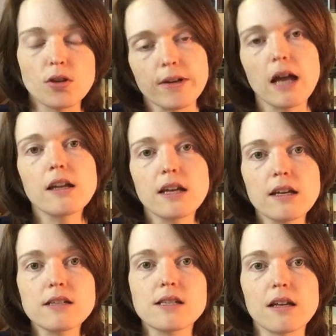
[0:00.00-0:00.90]
the reality
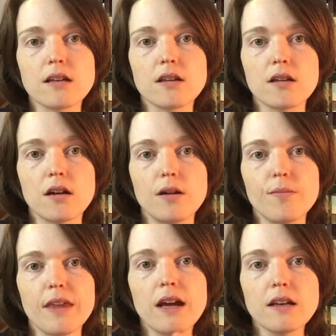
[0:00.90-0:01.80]
is that
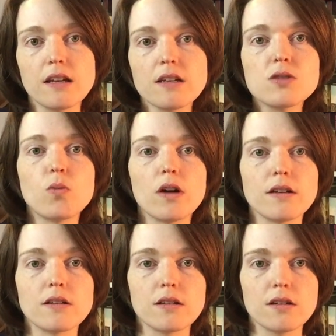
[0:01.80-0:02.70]
that is
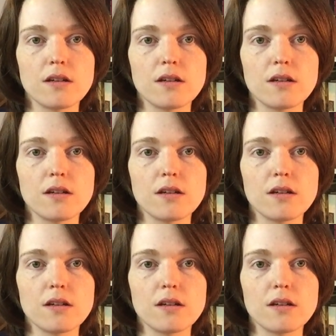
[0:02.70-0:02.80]
what